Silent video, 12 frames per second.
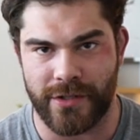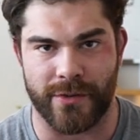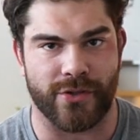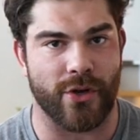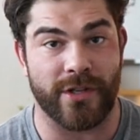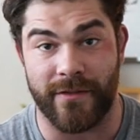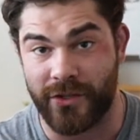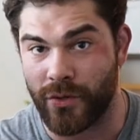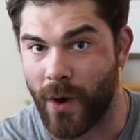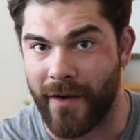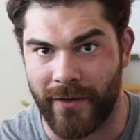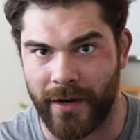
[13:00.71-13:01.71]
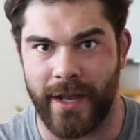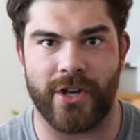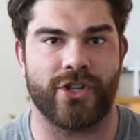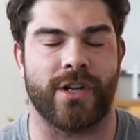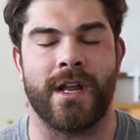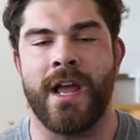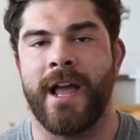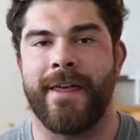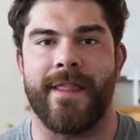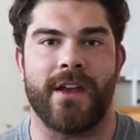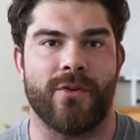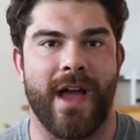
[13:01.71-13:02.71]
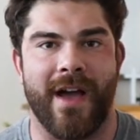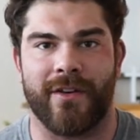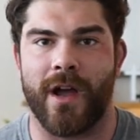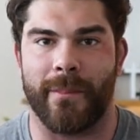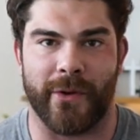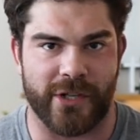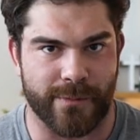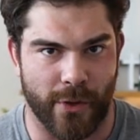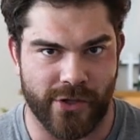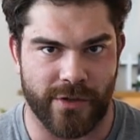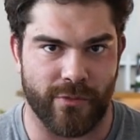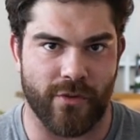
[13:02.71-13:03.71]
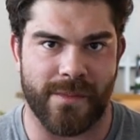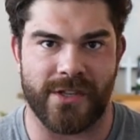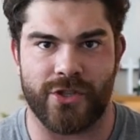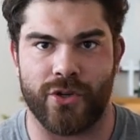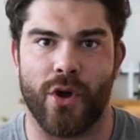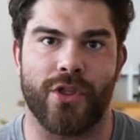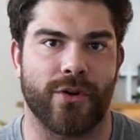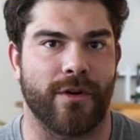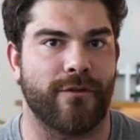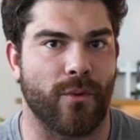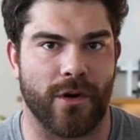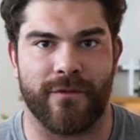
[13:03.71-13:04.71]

So as long as you have a squat variation and then you have a couple explosive movements, you go through it four